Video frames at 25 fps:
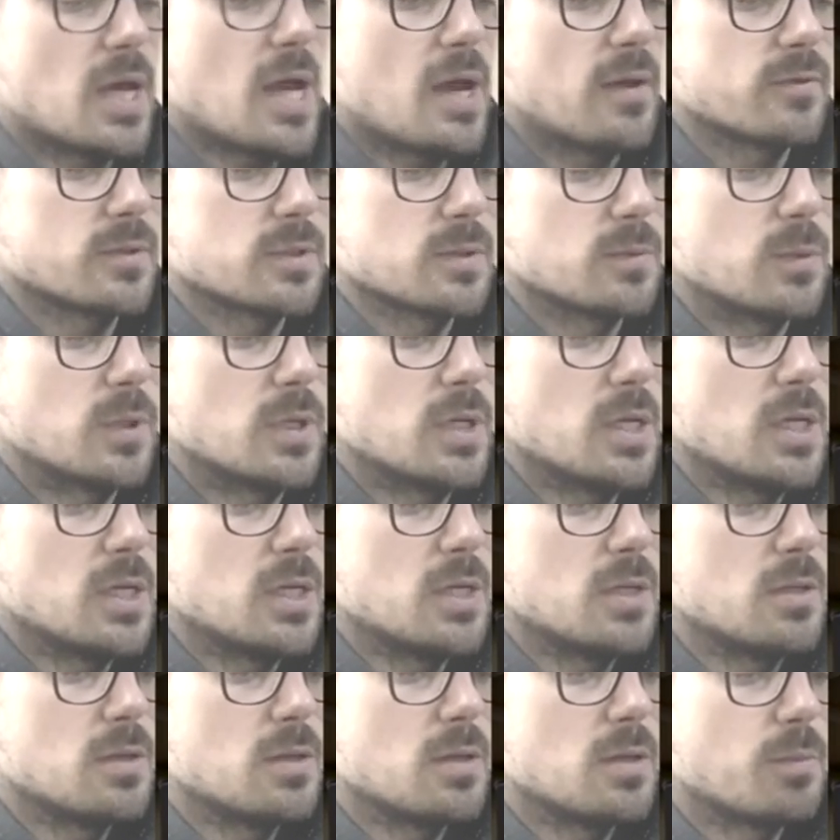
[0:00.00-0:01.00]
have someone
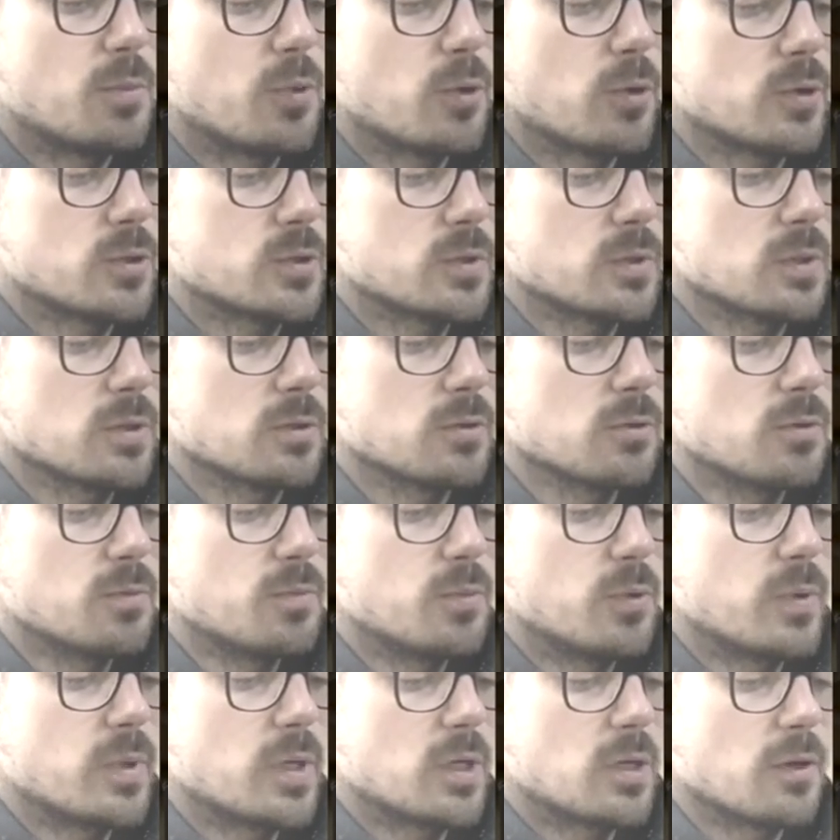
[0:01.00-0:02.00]
in the portrait
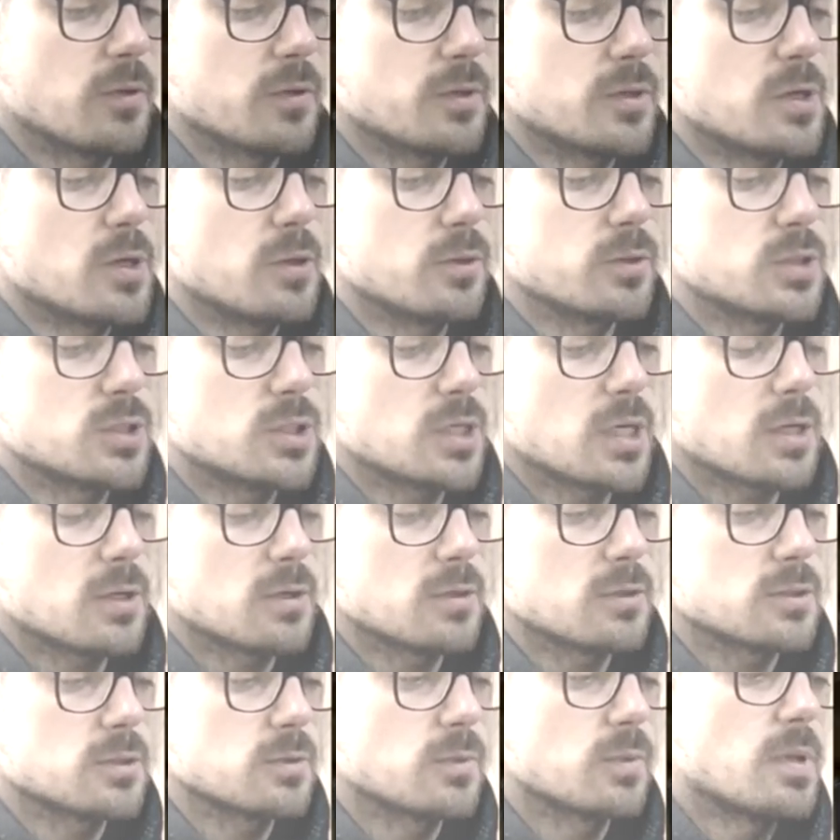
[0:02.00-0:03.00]
group we call the nose
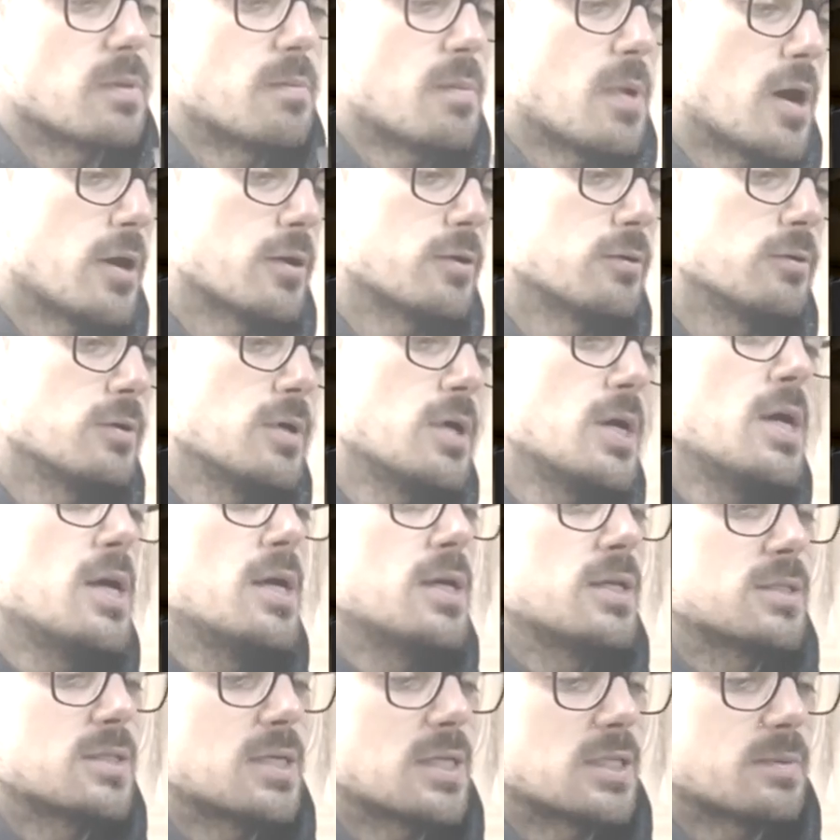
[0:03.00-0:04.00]
checker. So when the model
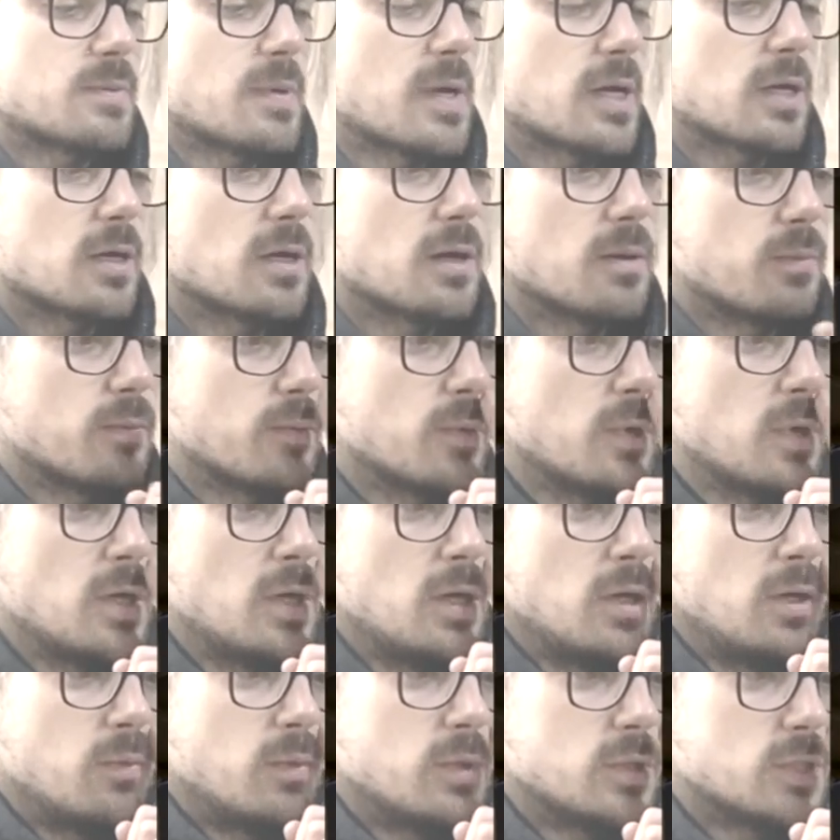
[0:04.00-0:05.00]
sets back up,
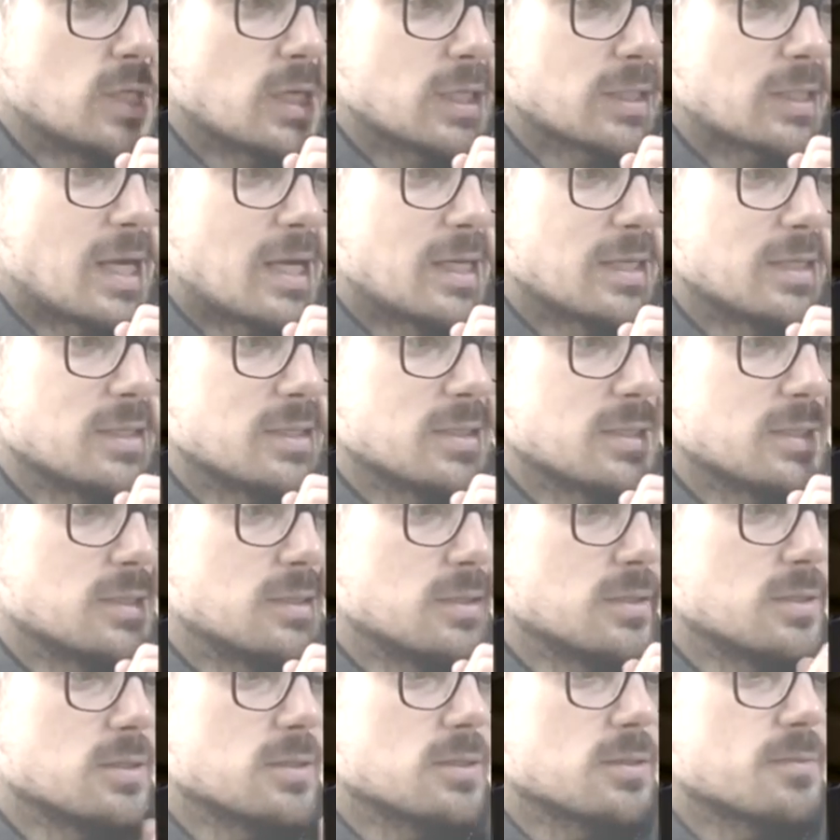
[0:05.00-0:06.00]
we check that
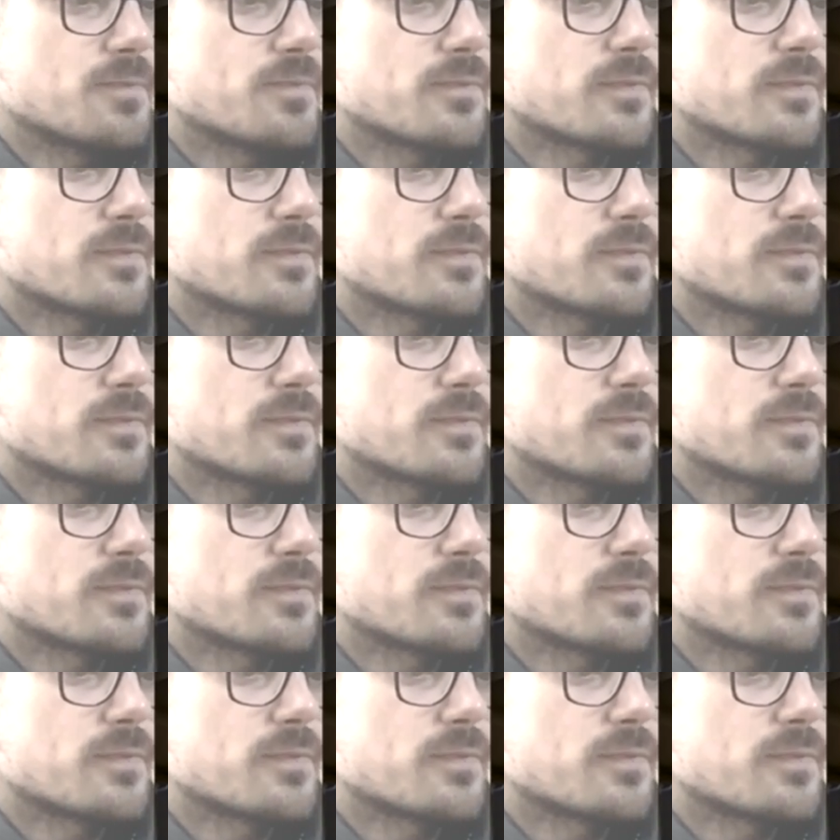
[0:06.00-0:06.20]
distance.